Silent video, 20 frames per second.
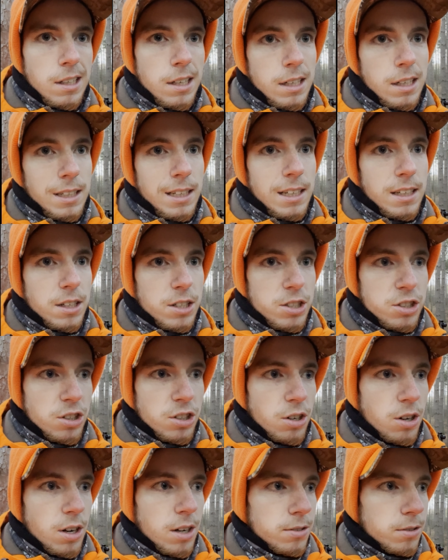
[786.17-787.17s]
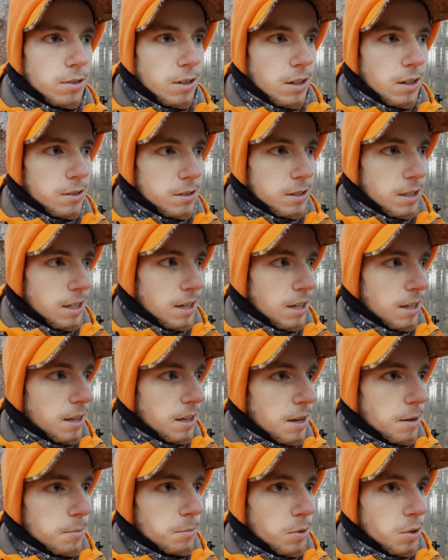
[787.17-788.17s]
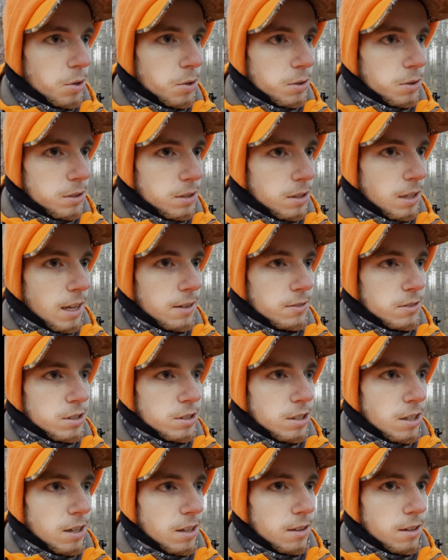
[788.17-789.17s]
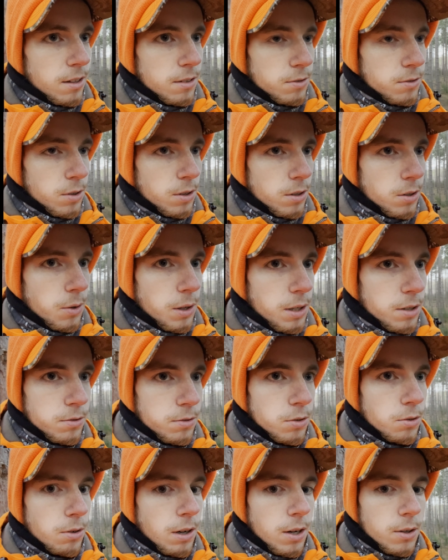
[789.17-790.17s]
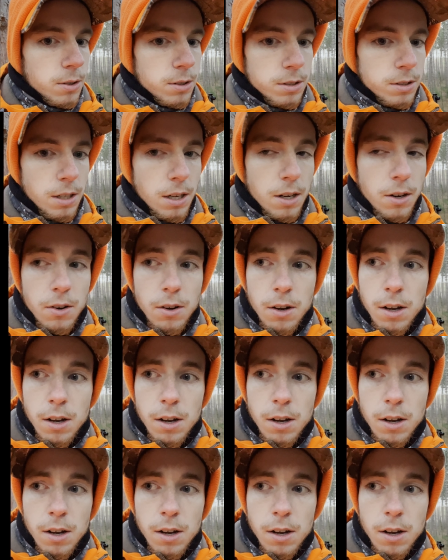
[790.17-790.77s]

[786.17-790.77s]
Kind of shut off around 10 a.m. though, and haven't seen anything for quite a few hours now.